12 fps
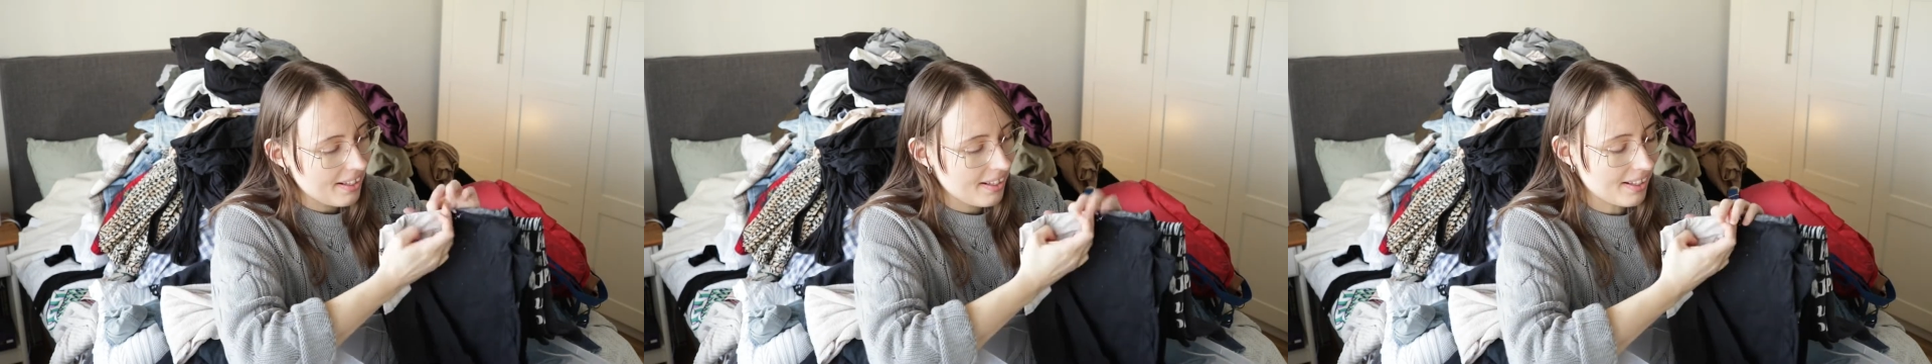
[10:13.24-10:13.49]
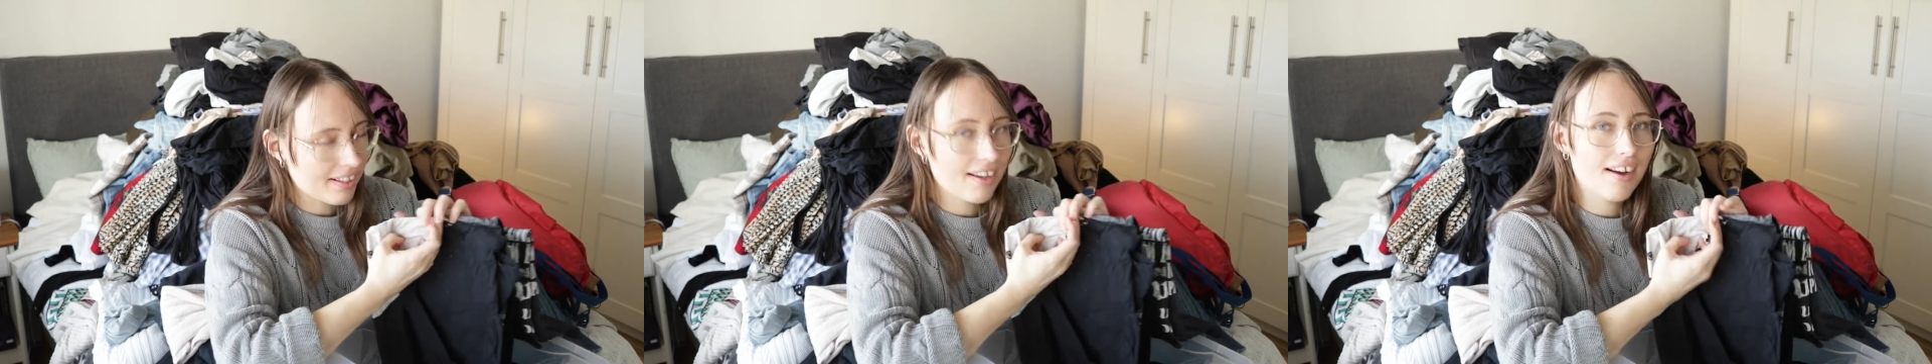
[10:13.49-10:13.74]

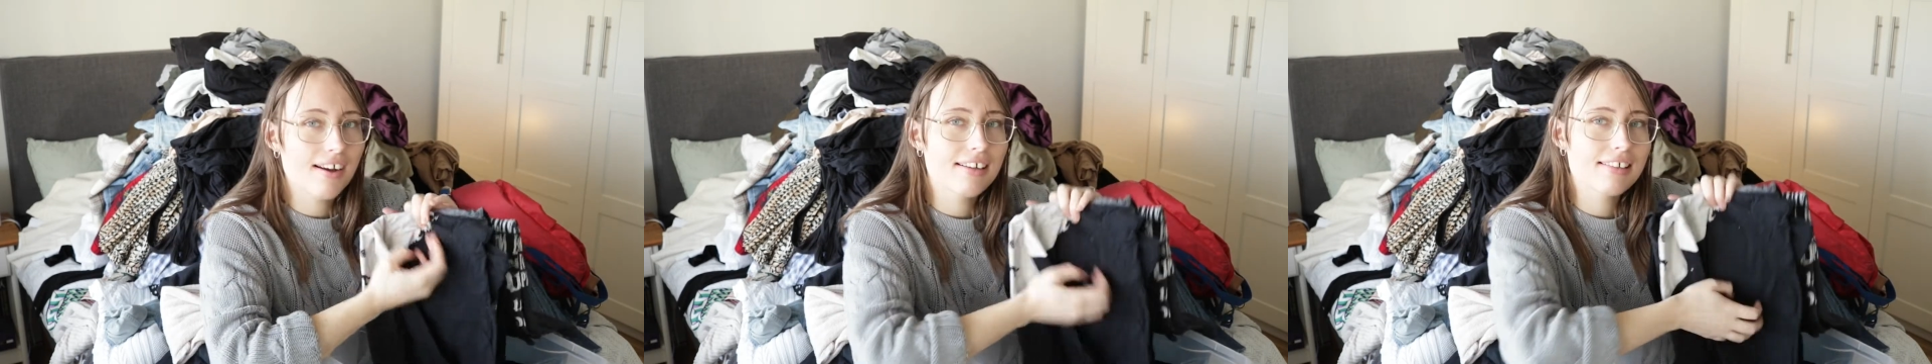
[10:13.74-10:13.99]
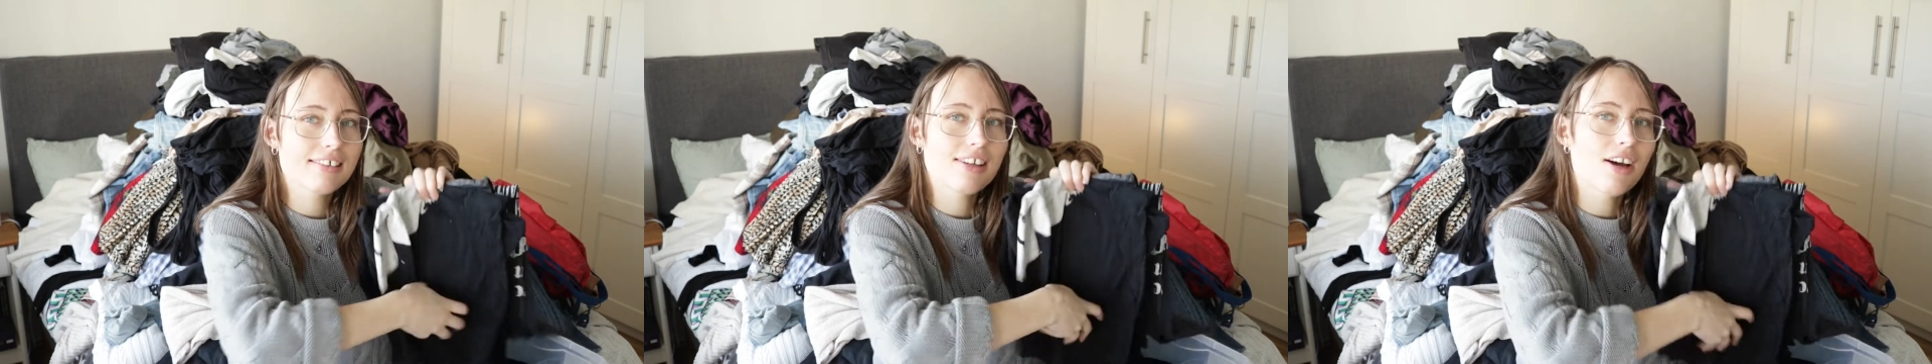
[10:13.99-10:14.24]
like
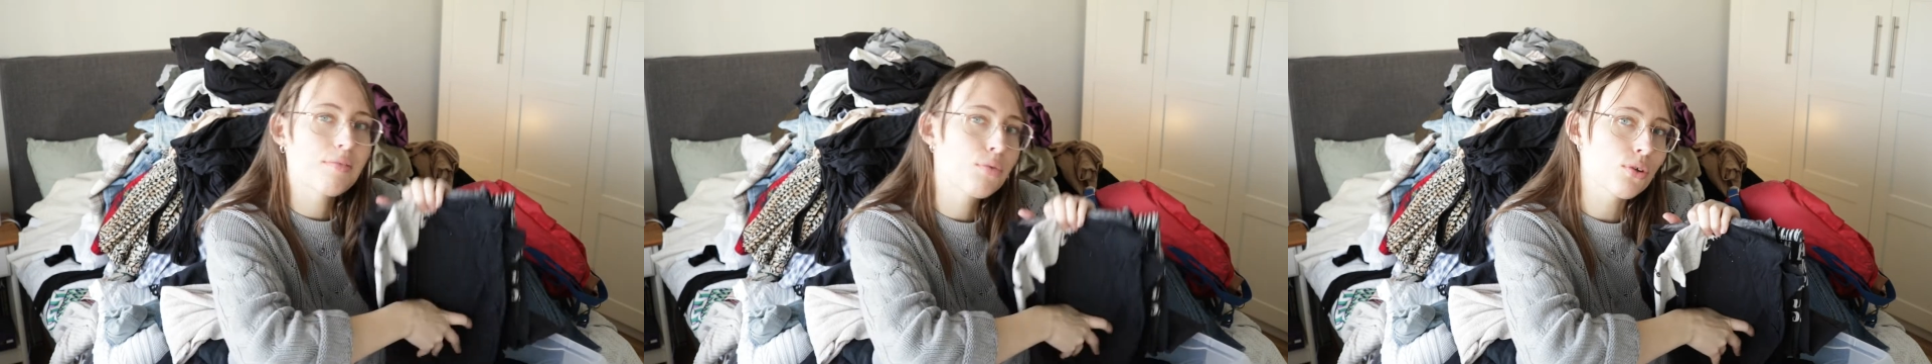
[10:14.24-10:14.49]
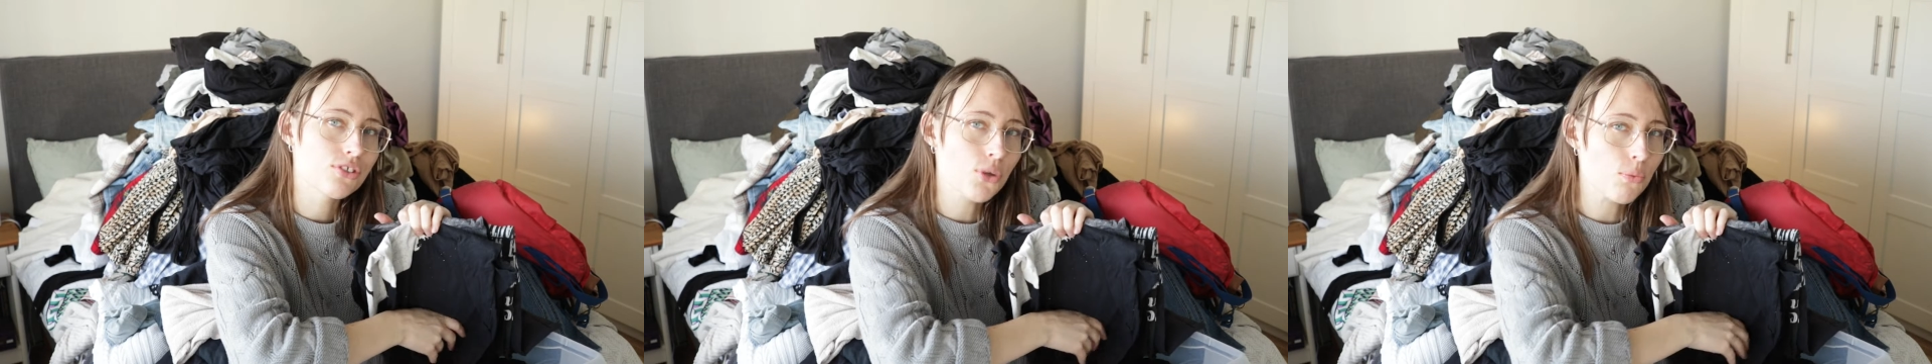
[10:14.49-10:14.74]
I'm
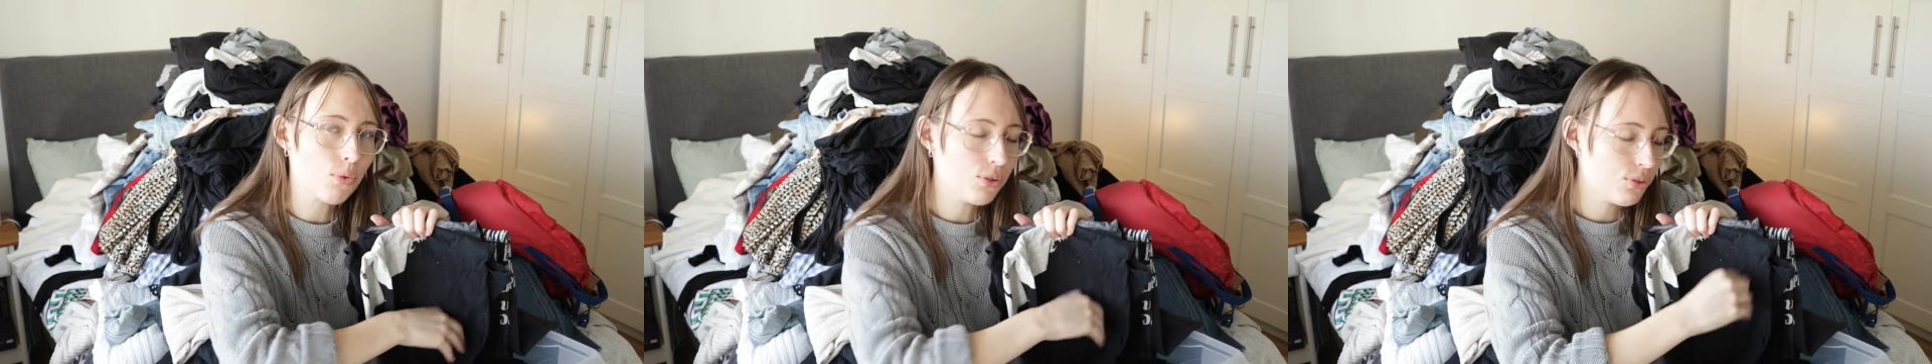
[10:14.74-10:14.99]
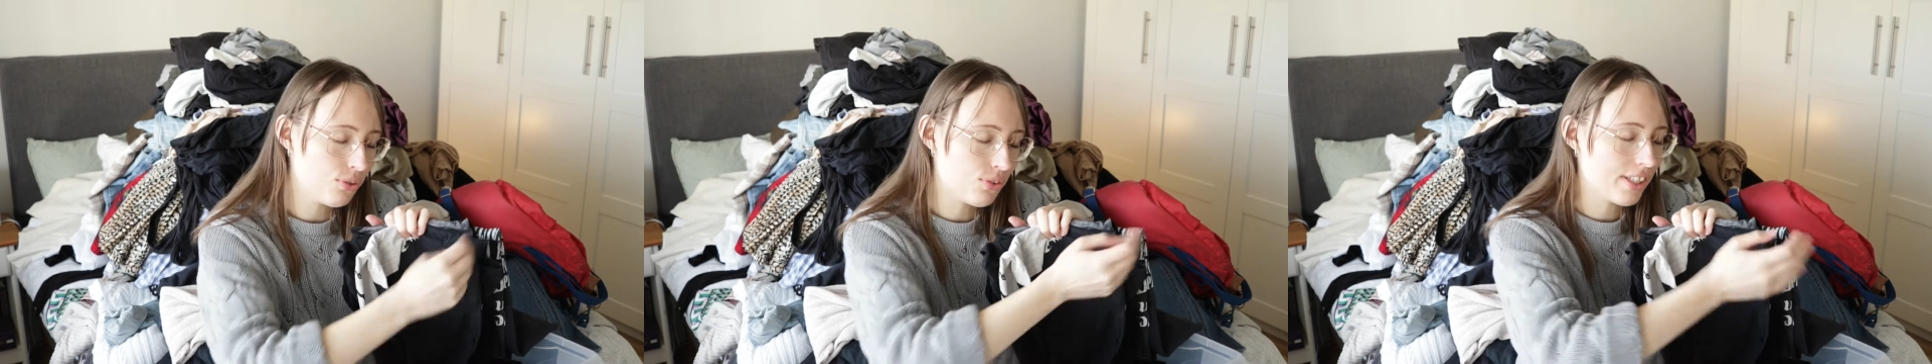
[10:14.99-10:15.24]
not someone
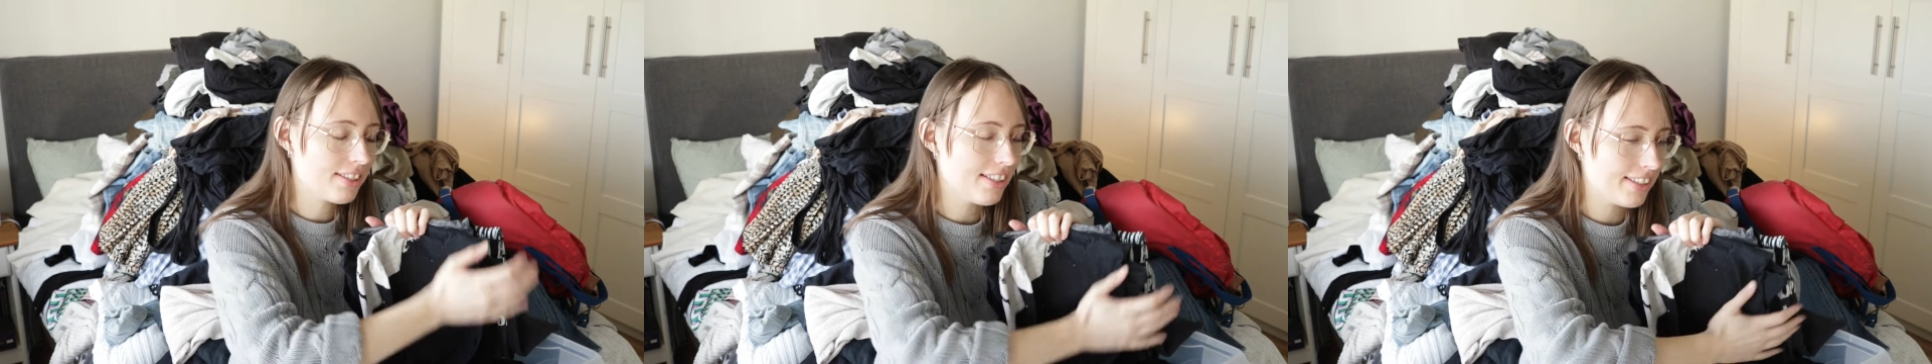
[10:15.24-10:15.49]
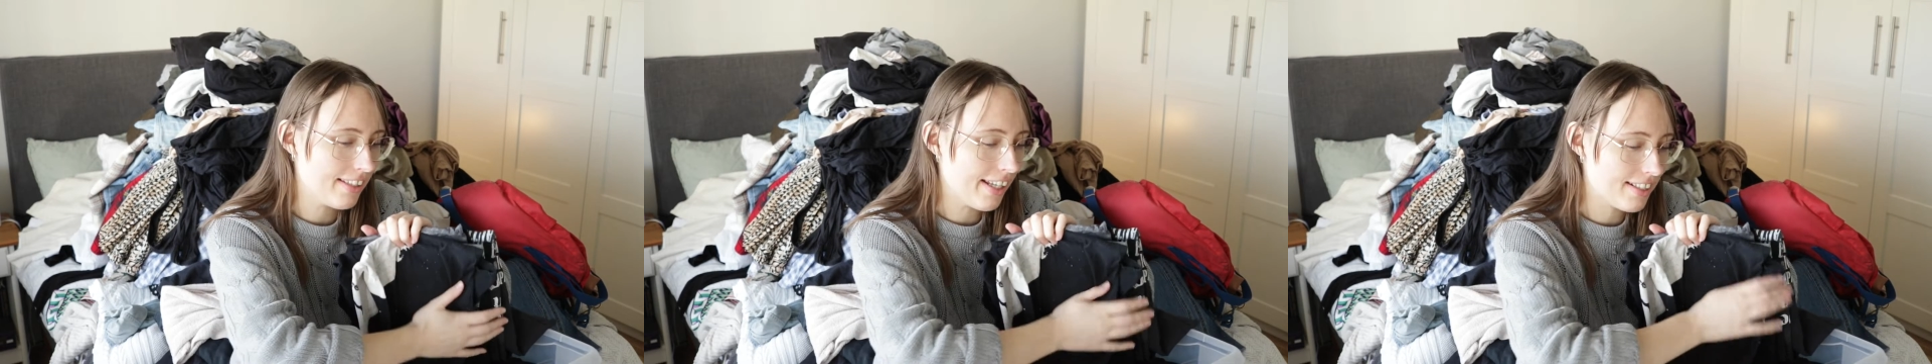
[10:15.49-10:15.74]
who
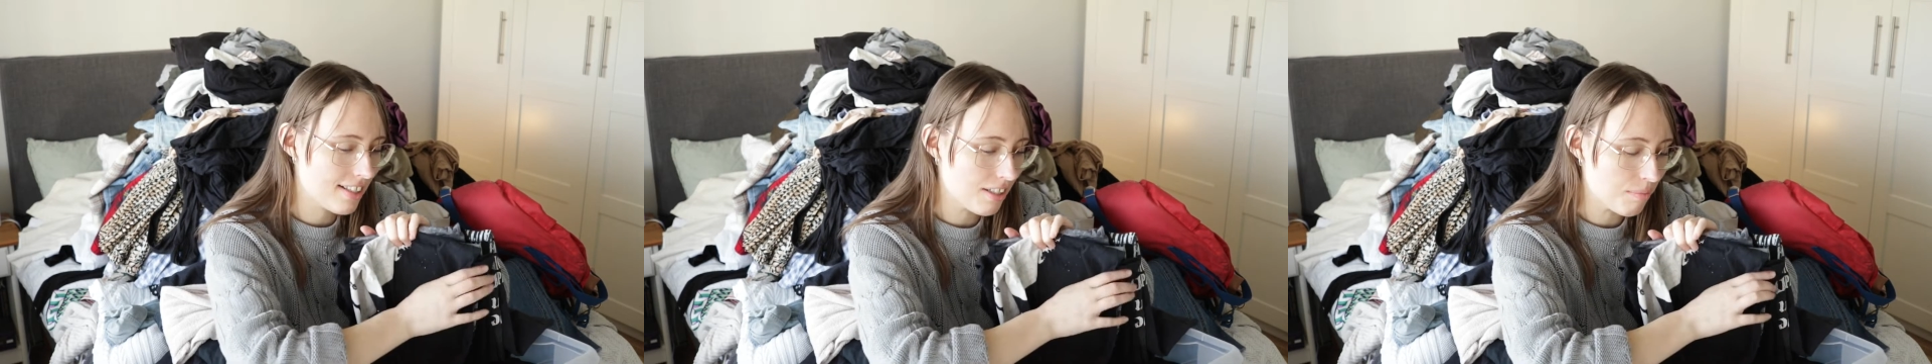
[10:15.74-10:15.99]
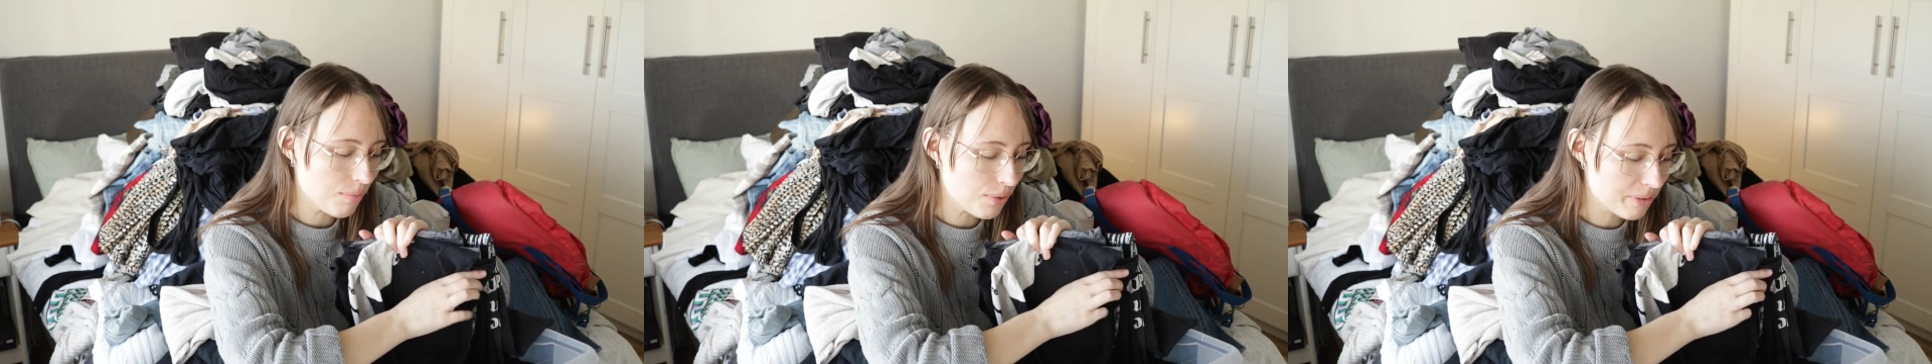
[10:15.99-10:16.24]
dresses in that
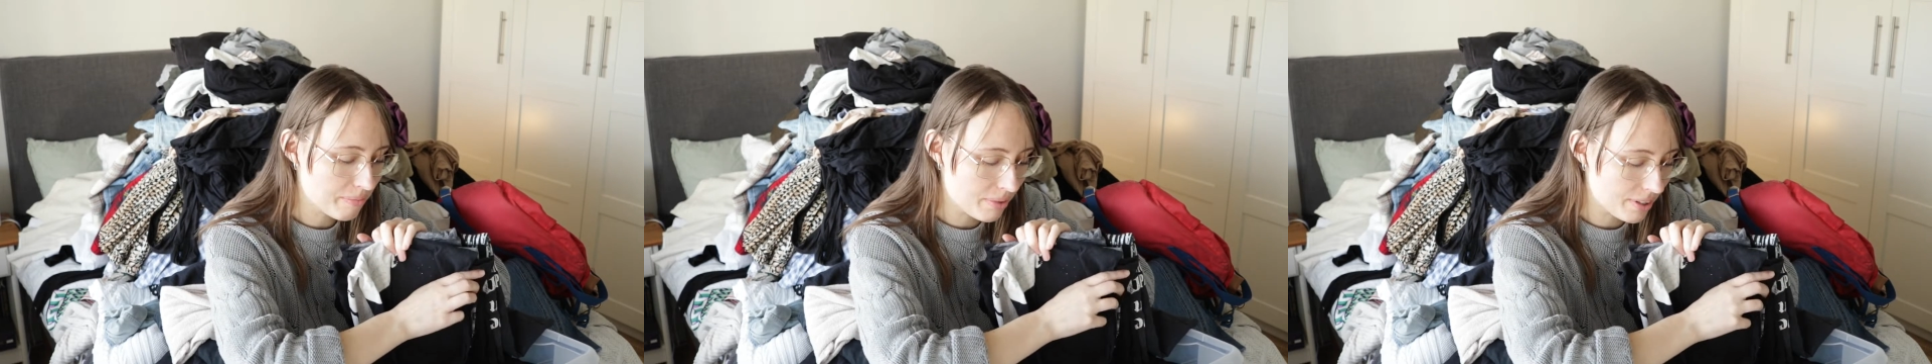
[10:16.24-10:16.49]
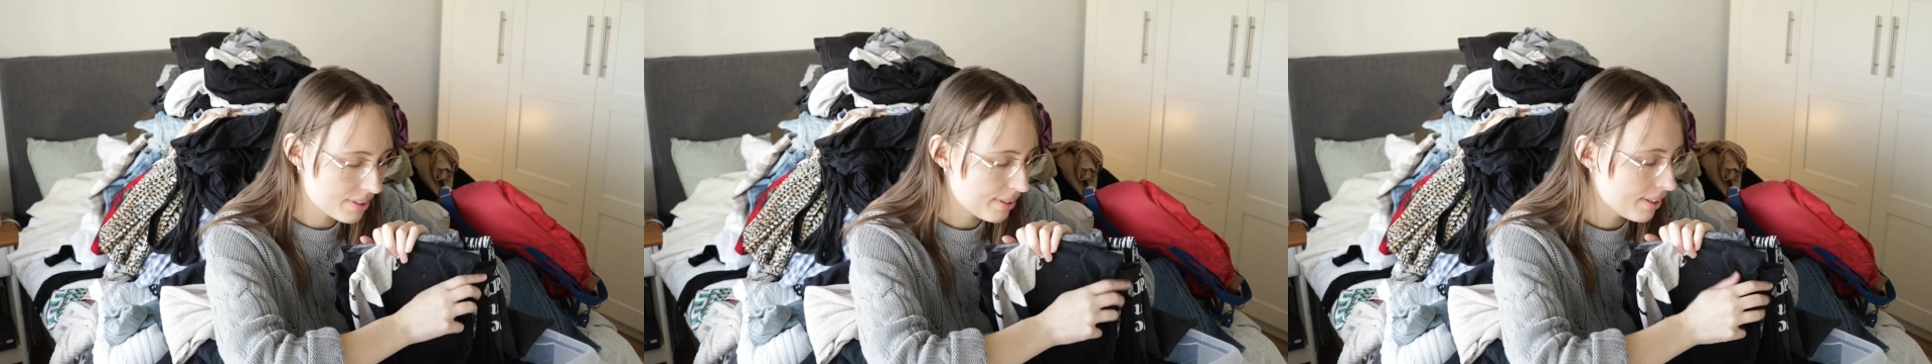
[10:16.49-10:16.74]
anymore,
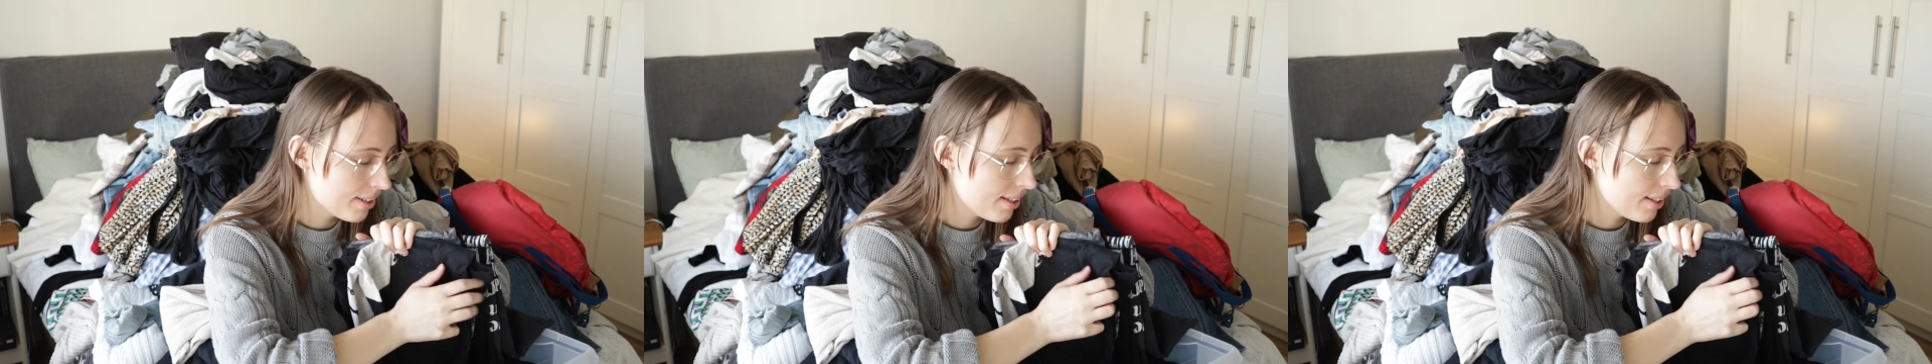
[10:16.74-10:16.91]
but